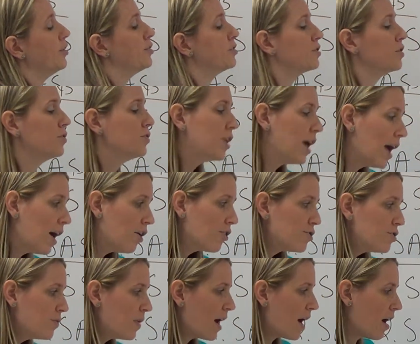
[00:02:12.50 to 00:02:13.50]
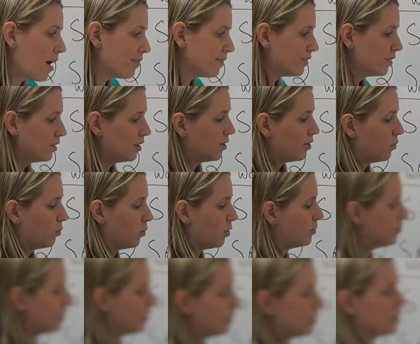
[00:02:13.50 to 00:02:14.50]
So now you have
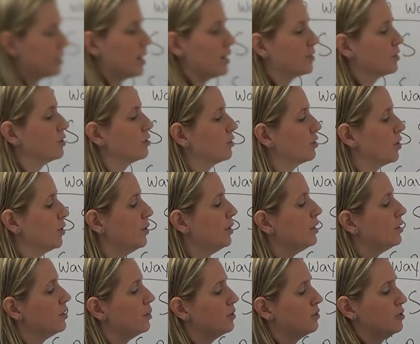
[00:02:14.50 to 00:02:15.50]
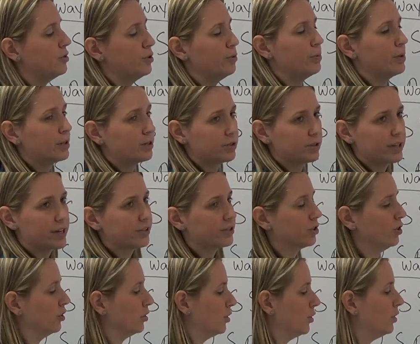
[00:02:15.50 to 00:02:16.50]
1 pair of sides congruent, 2 pairs of sides
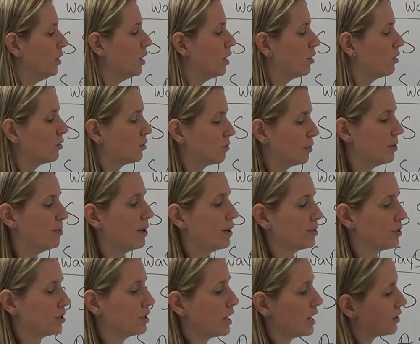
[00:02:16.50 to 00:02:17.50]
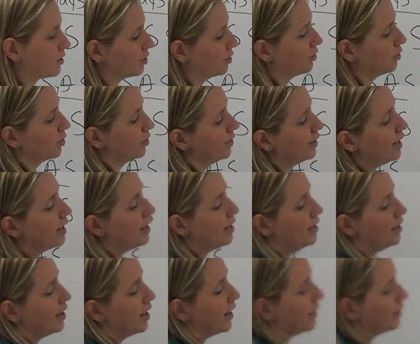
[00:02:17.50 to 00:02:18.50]
congruent, 3 pairs of sides congruent,
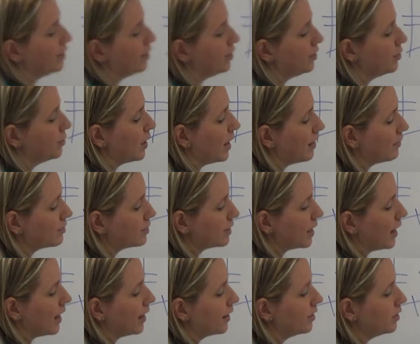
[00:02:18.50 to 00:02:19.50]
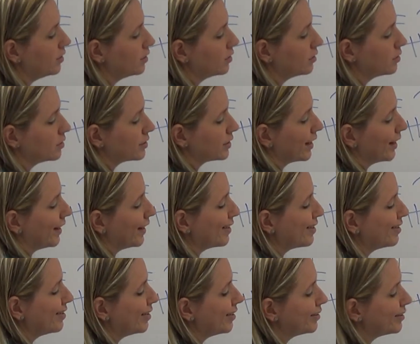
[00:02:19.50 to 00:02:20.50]
and you do have side, side,
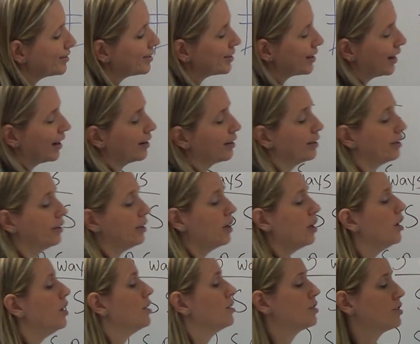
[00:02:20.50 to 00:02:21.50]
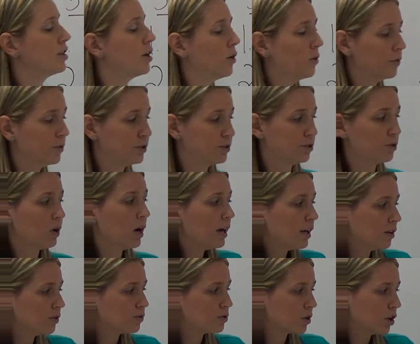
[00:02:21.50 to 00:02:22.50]
side. So the
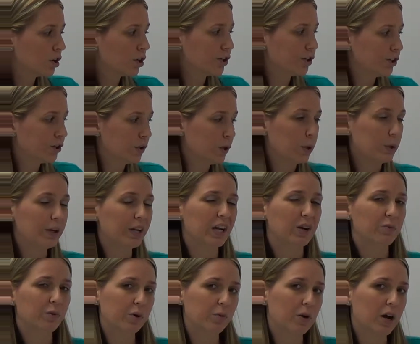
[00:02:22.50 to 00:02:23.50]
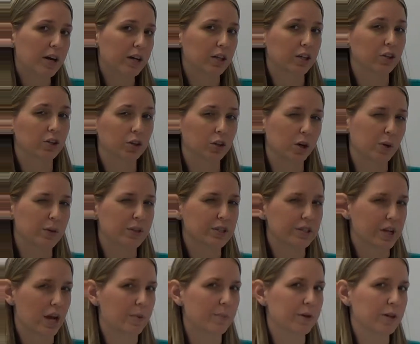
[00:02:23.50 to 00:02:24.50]
triangles are congruent, and we write a congruent
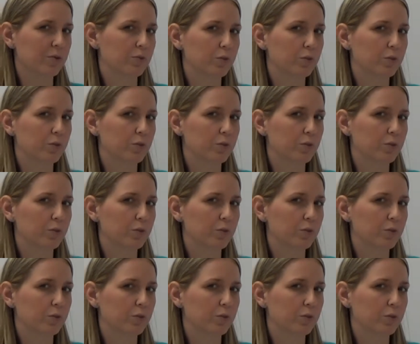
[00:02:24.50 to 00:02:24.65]
statement.